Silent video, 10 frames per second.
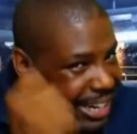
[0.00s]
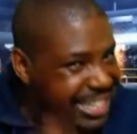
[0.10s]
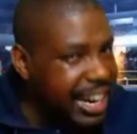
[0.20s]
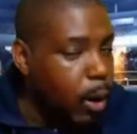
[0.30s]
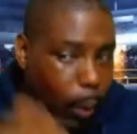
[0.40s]

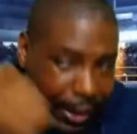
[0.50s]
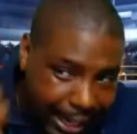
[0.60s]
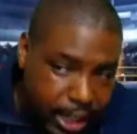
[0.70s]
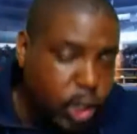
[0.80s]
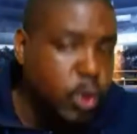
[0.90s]
know when they
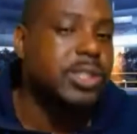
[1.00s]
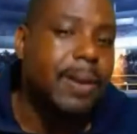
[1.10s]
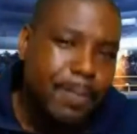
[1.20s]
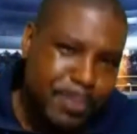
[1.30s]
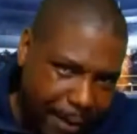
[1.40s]
lose,
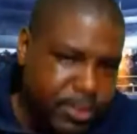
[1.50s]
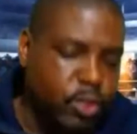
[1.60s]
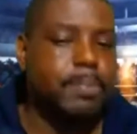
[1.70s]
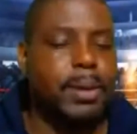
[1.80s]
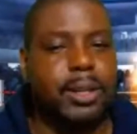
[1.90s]
they have to
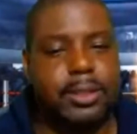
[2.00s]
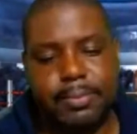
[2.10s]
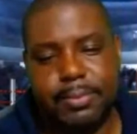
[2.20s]
rebuild.